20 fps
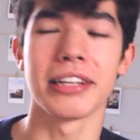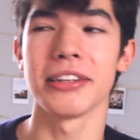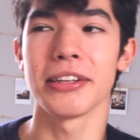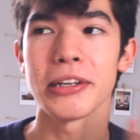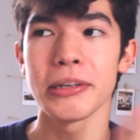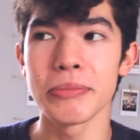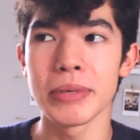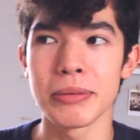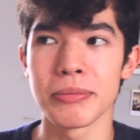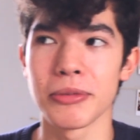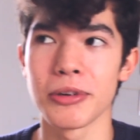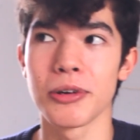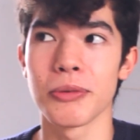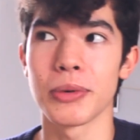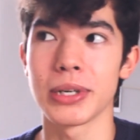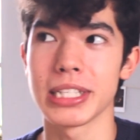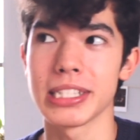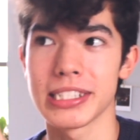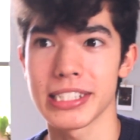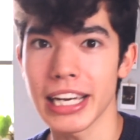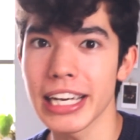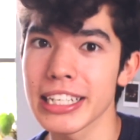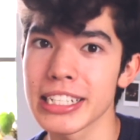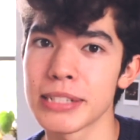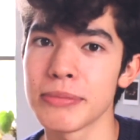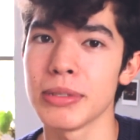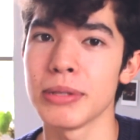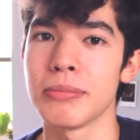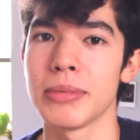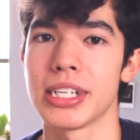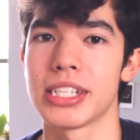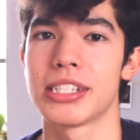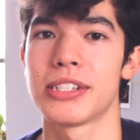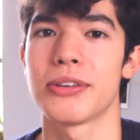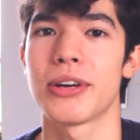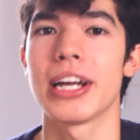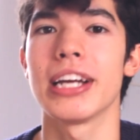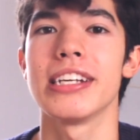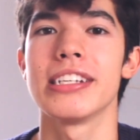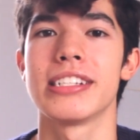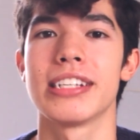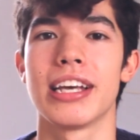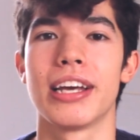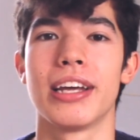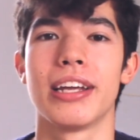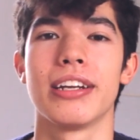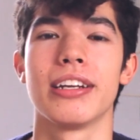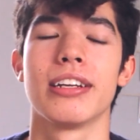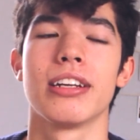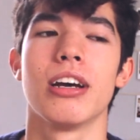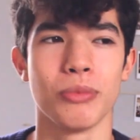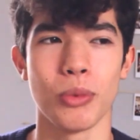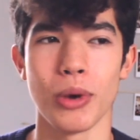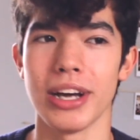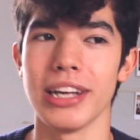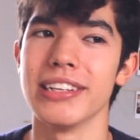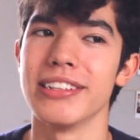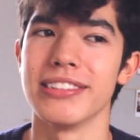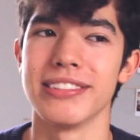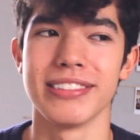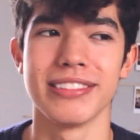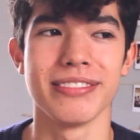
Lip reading: a little bit more what it's like to be mixed race and what